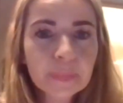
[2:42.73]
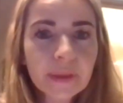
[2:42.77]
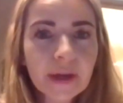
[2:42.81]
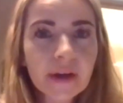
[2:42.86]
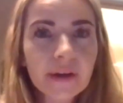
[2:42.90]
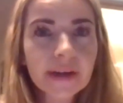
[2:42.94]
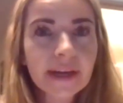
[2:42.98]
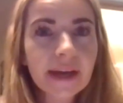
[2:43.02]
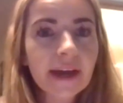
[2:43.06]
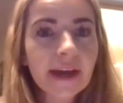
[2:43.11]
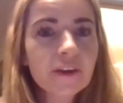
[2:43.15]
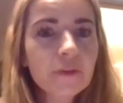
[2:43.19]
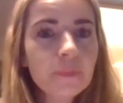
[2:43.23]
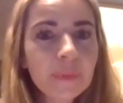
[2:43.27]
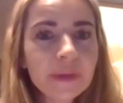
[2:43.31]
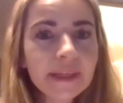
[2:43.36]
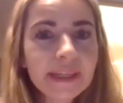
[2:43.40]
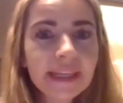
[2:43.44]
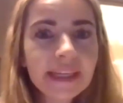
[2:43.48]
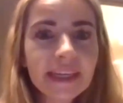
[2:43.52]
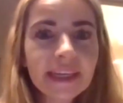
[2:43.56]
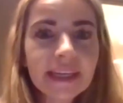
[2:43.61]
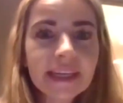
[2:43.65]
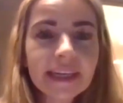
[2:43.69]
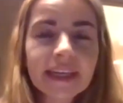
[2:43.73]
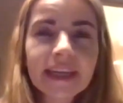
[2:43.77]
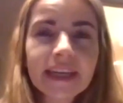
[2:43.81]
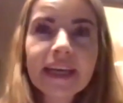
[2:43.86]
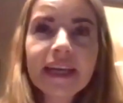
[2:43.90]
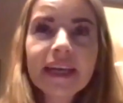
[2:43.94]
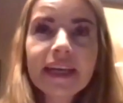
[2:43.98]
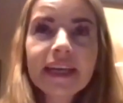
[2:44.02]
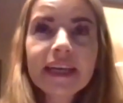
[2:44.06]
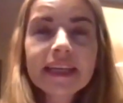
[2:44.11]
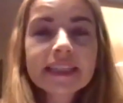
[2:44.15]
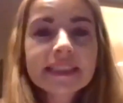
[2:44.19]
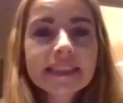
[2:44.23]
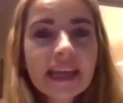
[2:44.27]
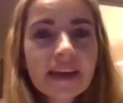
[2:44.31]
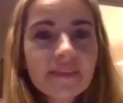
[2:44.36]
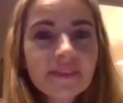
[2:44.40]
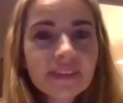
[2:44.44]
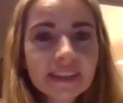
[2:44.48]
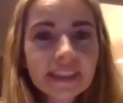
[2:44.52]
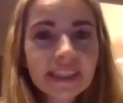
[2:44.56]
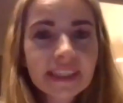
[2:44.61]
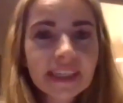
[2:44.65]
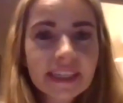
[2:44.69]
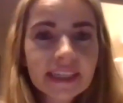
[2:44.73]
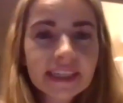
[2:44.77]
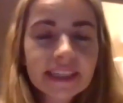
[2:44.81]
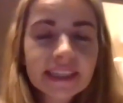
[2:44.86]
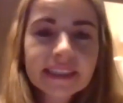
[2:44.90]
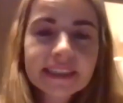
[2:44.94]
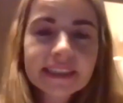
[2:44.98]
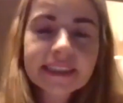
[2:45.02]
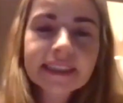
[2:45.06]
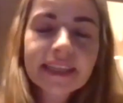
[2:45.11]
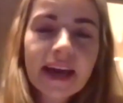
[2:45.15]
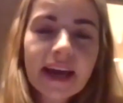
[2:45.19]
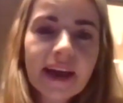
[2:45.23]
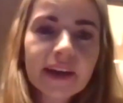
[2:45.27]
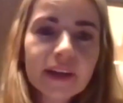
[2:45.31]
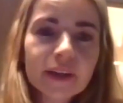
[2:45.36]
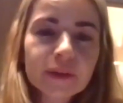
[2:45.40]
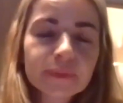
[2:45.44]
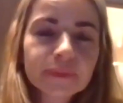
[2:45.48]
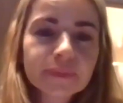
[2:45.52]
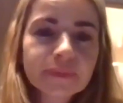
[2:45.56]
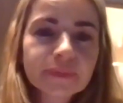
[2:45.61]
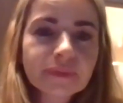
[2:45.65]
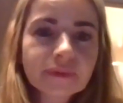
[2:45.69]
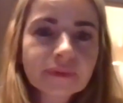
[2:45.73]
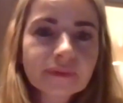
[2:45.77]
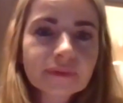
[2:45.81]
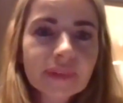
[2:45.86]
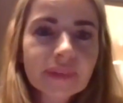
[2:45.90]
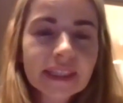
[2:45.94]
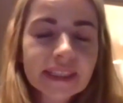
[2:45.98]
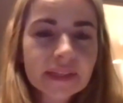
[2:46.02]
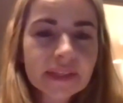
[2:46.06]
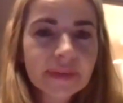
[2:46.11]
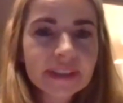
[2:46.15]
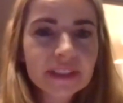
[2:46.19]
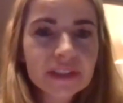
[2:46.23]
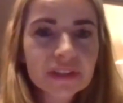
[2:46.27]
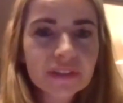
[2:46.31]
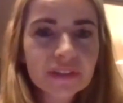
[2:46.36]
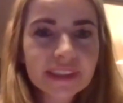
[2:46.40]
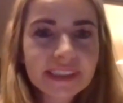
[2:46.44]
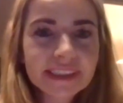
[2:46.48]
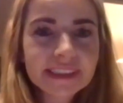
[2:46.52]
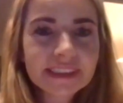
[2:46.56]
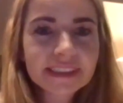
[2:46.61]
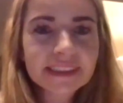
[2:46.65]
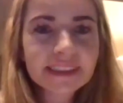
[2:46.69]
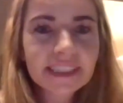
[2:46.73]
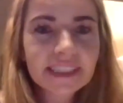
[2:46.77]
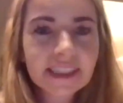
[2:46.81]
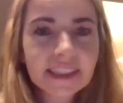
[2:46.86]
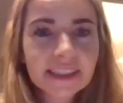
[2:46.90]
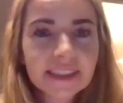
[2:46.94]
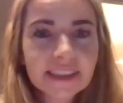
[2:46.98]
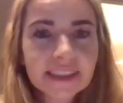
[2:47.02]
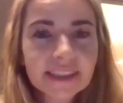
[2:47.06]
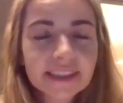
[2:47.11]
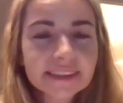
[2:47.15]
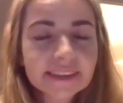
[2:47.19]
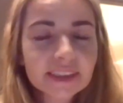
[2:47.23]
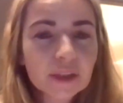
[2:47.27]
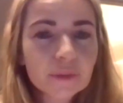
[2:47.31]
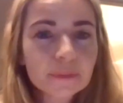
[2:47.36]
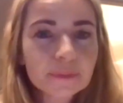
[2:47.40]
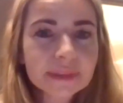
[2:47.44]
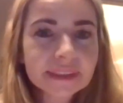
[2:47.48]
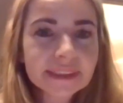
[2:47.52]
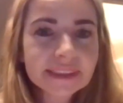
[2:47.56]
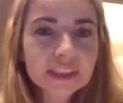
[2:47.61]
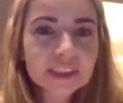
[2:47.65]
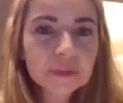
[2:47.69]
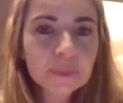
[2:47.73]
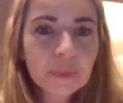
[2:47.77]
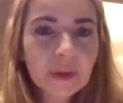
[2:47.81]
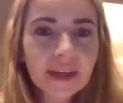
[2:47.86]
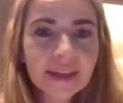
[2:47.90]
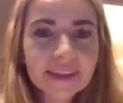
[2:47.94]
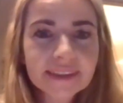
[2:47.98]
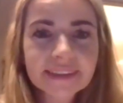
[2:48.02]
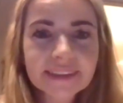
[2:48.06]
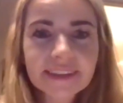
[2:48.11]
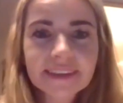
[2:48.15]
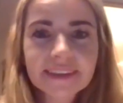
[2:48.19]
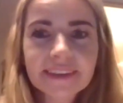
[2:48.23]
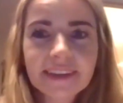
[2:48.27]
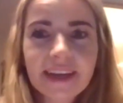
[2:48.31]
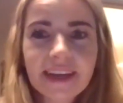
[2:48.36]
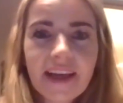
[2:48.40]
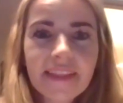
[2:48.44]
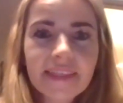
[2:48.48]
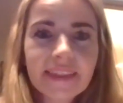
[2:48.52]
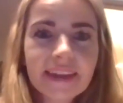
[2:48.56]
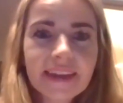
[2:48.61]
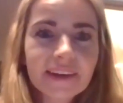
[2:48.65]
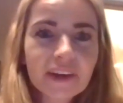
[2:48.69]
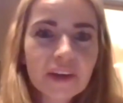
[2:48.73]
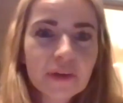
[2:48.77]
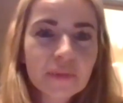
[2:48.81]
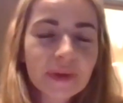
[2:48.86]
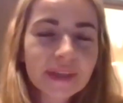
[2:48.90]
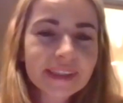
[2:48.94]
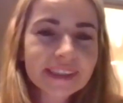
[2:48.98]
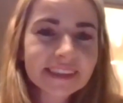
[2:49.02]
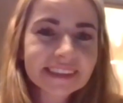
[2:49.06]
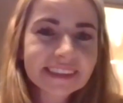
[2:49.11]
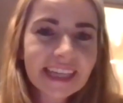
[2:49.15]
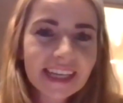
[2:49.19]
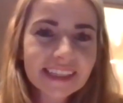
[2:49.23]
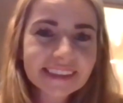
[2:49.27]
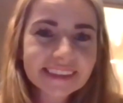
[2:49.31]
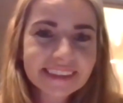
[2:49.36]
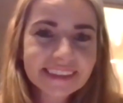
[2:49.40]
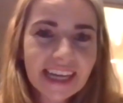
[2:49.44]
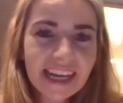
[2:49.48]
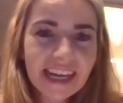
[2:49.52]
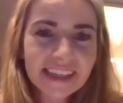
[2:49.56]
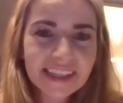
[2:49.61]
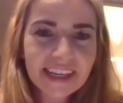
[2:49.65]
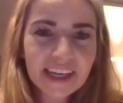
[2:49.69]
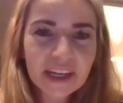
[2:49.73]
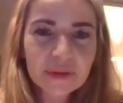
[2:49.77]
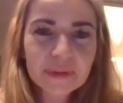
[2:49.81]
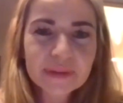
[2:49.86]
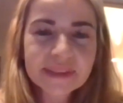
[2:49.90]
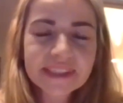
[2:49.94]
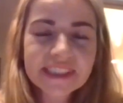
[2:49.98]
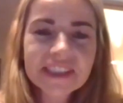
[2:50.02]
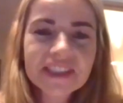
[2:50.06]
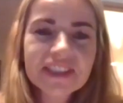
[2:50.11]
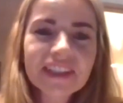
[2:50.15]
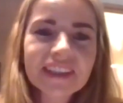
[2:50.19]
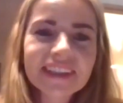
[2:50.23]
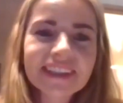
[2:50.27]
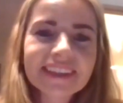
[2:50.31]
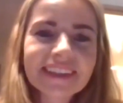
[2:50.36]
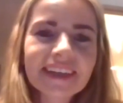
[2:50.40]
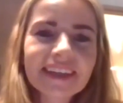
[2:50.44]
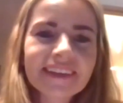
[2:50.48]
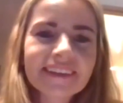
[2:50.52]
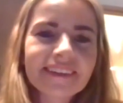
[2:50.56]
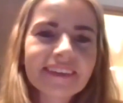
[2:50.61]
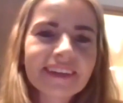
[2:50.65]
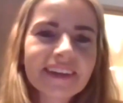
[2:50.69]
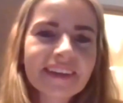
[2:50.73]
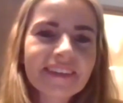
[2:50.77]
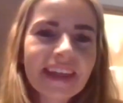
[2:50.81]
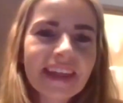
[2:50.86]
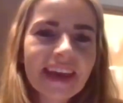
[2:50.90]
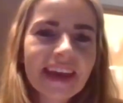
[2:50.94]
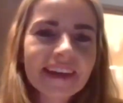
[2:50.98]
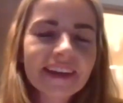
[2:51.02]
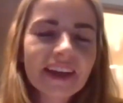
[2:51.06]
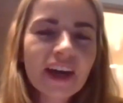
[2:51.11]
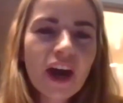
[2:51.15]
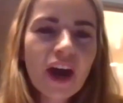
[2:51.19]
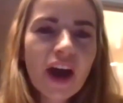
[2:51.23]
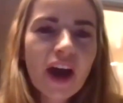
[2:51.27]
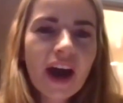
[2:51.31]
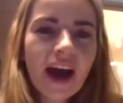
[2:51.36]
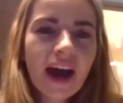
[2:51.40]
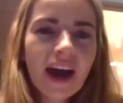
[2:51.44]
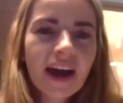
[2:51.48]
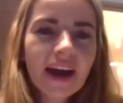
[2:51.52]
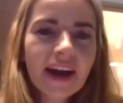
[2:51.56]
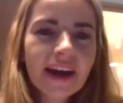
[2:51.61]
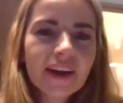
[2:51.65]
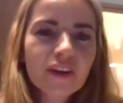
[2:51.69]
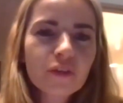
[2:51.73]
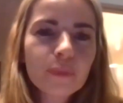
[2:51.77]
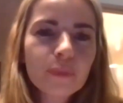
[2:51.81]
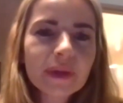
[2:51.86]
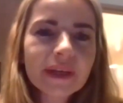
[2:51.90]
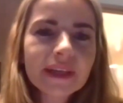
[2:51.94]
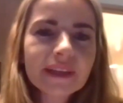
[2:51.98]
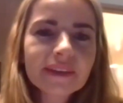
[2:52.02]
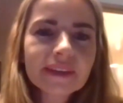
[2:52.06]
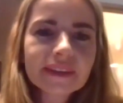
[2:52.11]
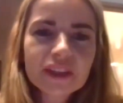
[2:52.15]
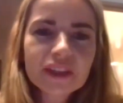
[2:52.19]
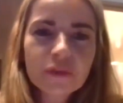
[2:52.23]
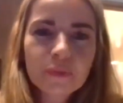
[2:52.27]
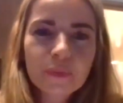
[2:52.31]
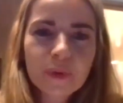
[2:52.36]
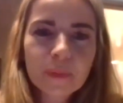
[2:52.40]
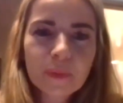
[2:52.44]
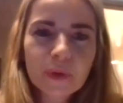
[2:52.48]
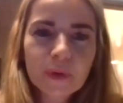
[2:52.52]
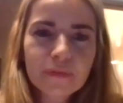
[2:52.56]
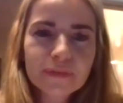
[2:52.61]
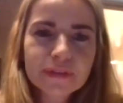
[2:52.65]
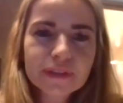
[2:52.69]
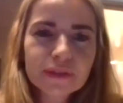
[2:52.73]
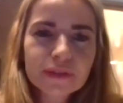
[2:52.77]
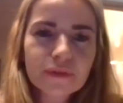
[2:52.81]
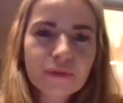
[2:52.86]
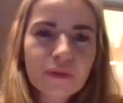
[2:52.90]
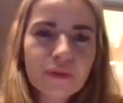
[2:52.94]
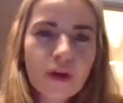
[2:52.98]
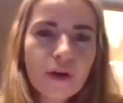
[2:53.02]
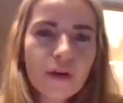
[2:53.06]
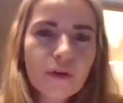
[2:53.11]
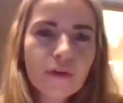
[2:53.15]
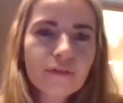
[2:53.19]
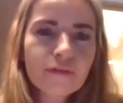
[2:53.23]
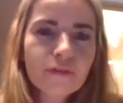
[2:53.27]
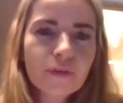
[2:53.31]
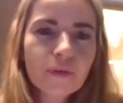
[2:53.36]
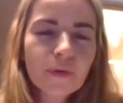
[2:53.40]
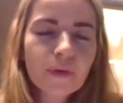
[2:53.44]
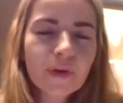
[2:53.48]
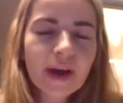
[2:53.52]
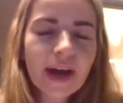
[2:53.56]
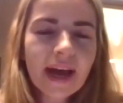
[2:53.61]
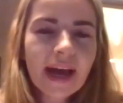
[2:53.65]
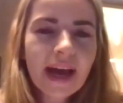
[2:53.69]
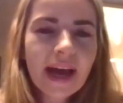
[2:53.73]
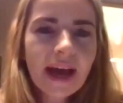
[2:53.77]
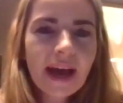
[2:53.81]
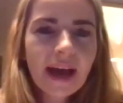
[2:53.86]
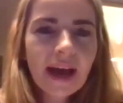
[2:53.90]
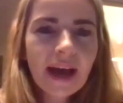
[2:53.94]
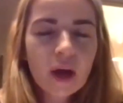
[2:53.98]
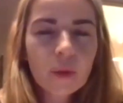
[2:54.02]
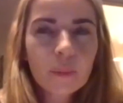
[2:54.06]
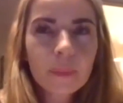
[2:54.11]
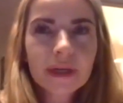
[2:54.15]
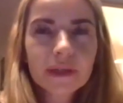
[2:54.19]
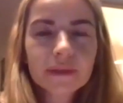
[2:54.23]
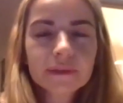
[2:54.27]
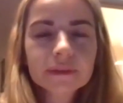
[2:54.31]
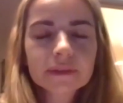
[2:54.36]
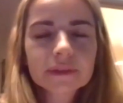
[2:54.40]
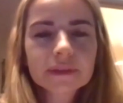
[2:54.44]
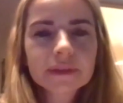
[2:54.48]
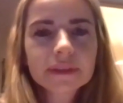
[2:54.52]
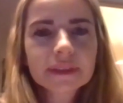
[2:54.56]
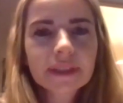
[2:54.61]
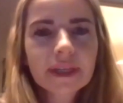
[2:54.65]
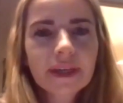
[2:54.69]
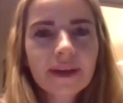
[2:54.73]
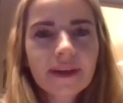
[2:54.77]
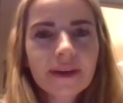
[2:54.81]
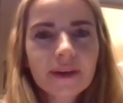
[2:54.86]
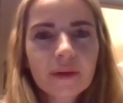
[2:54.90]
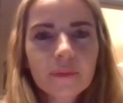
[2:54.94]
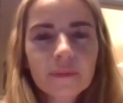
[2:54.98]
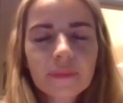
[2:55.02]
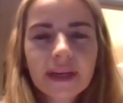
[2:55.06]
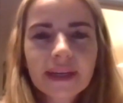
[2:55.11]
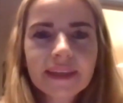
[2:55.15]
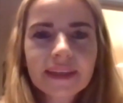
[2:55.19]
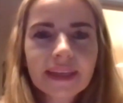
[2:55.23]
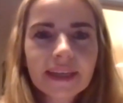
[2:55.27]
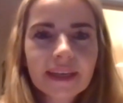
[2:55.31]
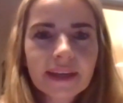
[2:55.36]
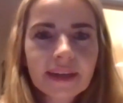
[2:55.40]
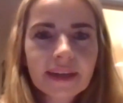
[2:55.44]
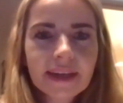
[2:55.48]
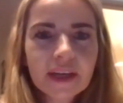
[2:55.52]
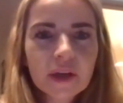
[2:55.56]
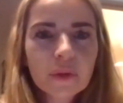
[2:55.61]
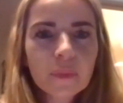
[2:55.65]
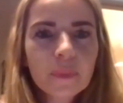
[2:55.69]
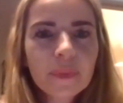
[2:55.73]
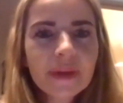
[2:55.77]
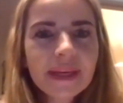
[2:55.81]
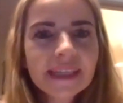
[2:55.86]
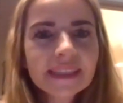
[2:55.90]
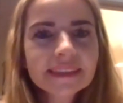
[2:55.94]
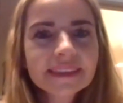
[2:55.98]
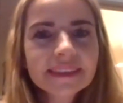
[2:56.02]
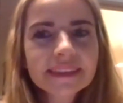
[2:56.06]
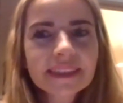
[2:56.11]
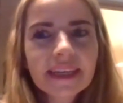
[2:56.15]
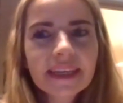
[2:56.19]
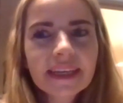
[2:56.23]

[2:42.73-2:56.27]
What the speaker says: I've been here 7 years. So I joined as a business partner, and then I went into talent acquisition, and then I've been in the Chief People Officer role for about a year and a bit.